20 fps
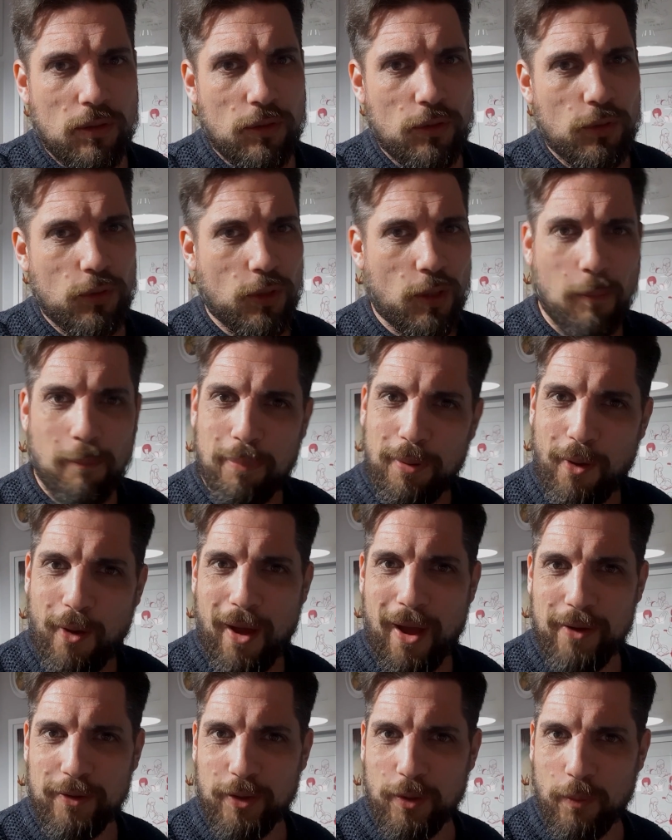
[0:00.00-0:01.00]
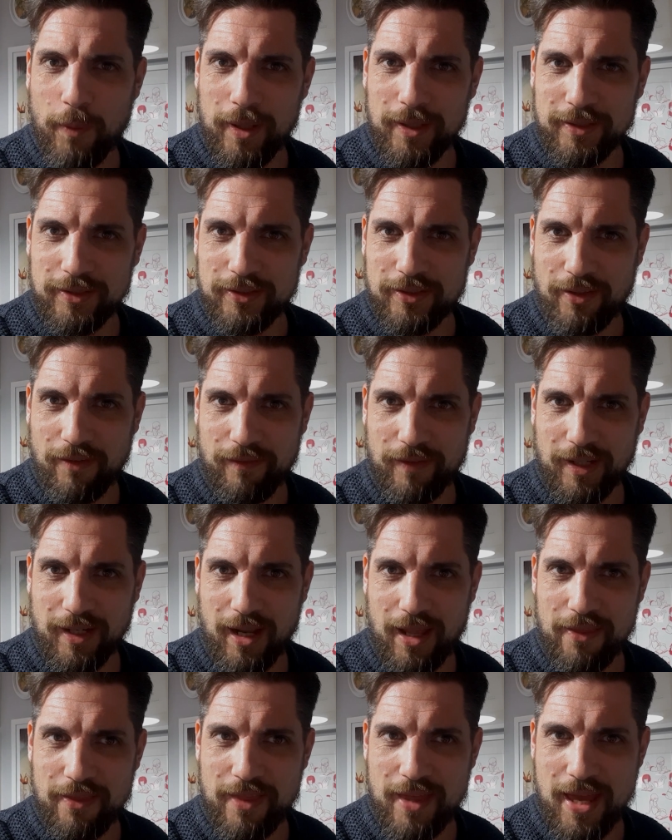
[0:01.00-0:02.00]
you can plot out your world in something
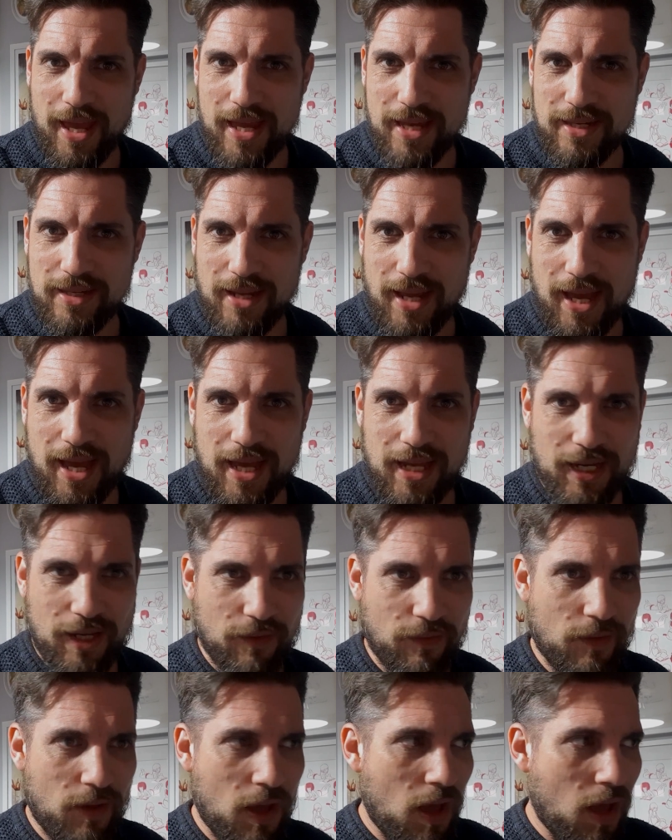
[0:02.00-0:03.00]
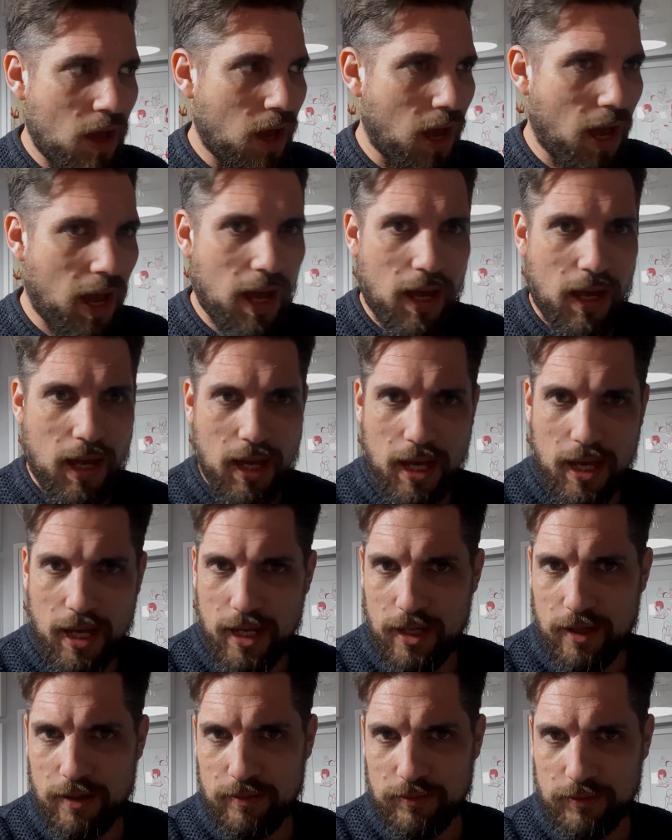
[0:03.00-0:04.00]
like this. And if
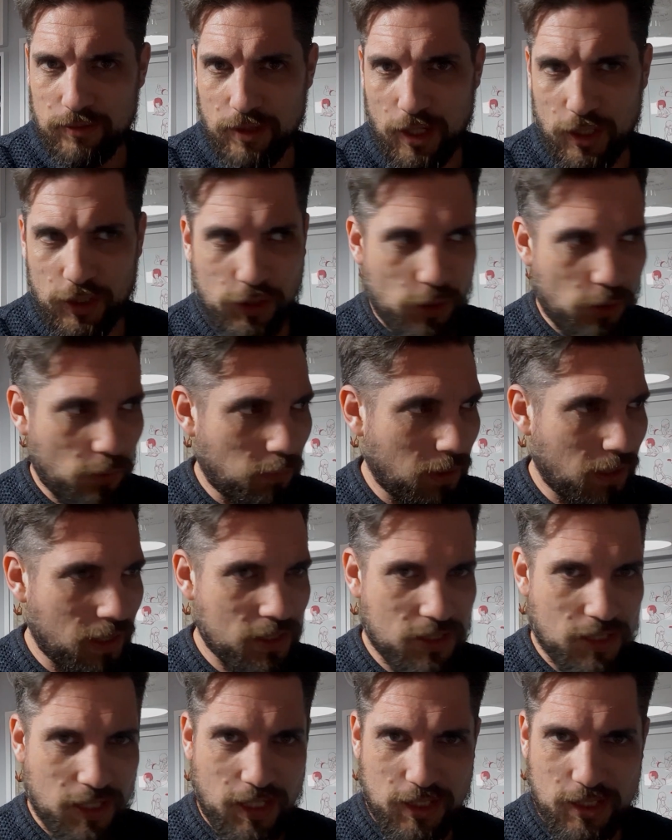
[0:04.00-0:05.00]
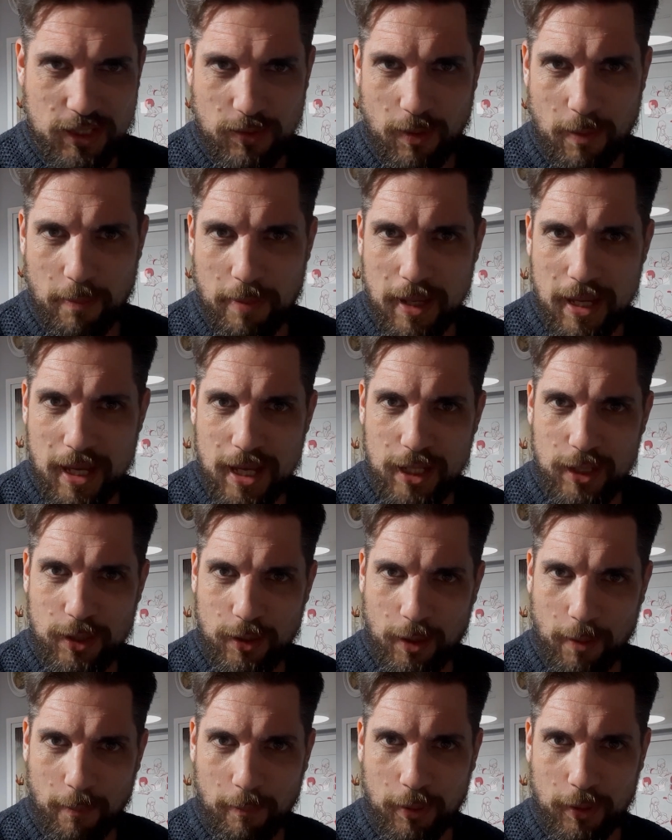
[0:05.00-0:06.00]
Uh, a new place needs to appear, you
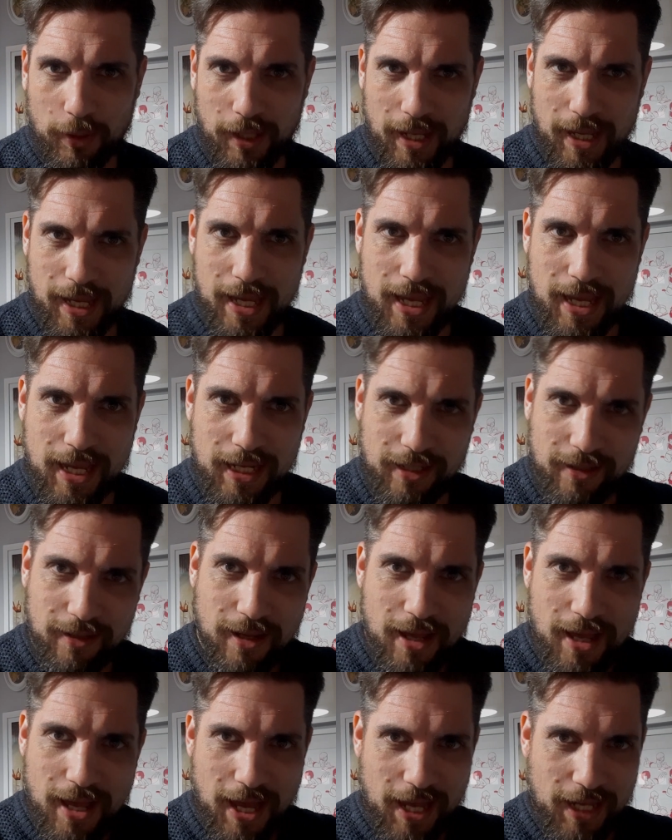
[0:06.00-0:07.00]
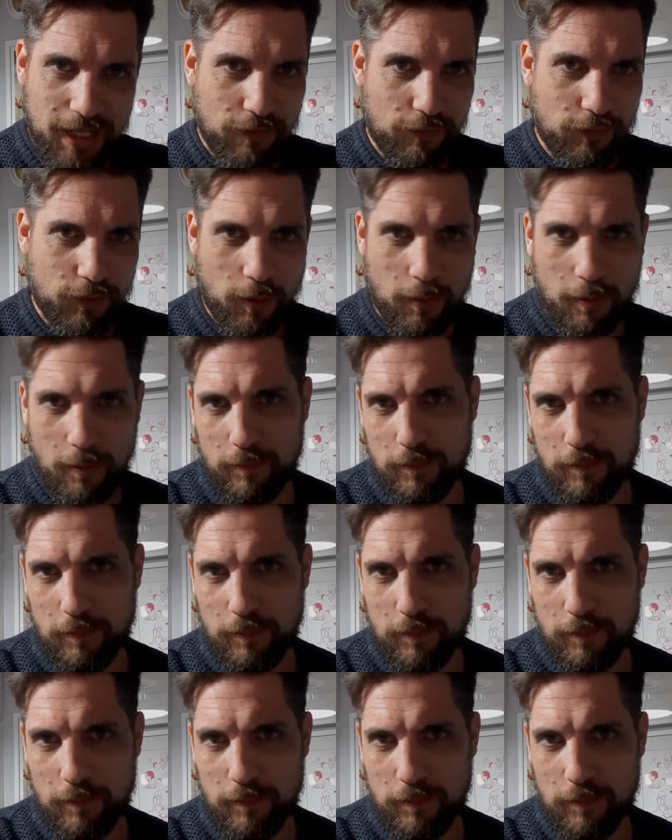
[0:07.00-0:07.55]
can put it in, and if you're